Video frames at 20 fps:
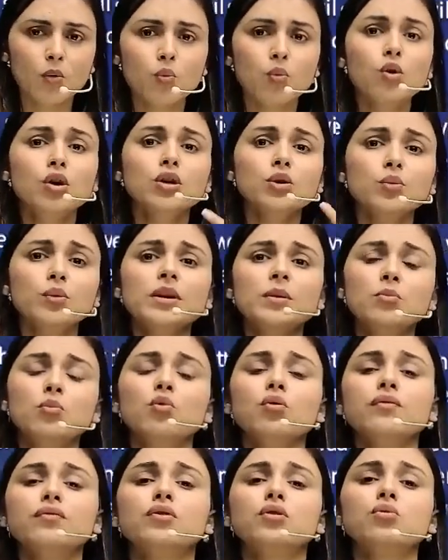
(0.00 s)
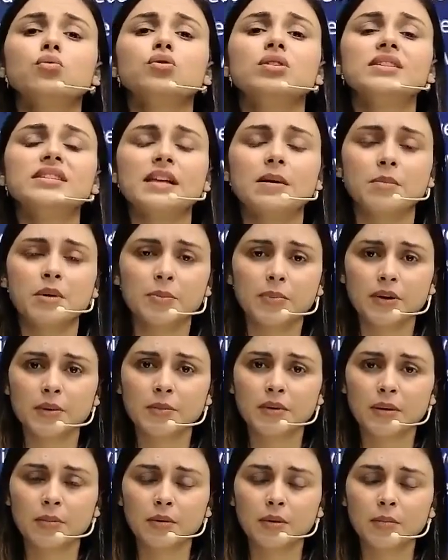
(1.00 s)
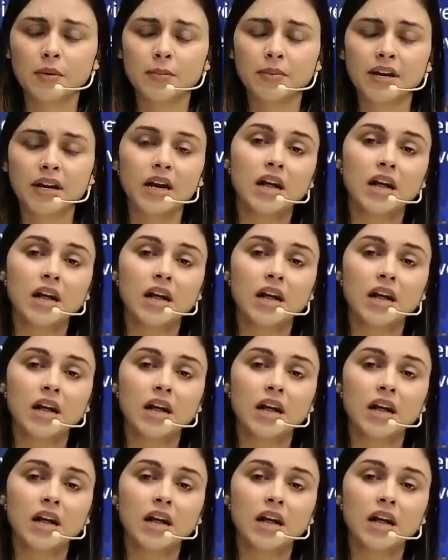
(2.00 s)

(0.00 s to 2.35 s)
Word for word: What will move through the semi-permeable membrane?